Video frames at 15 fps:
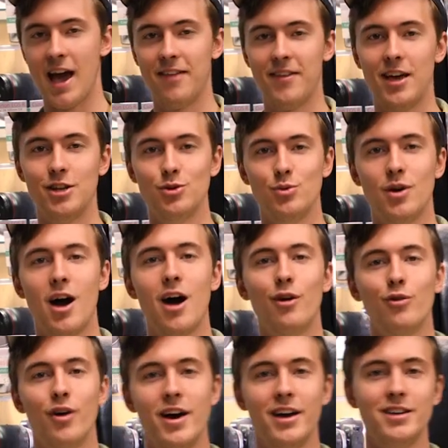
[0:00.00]
and they do
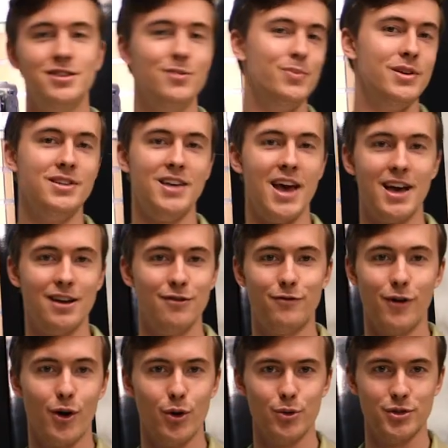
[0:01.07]
not like to be taken
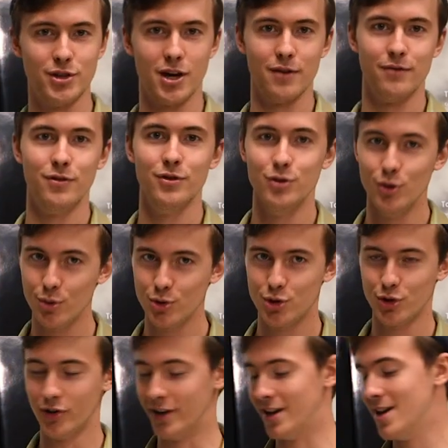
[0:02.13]
photos of
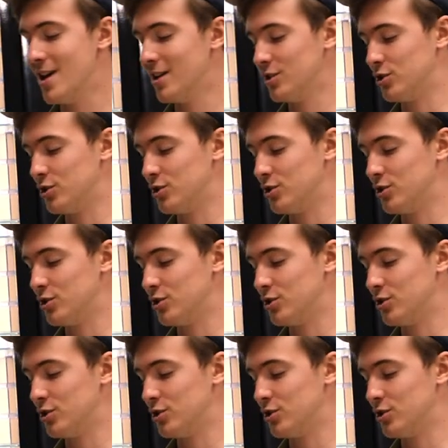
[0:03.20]
usually.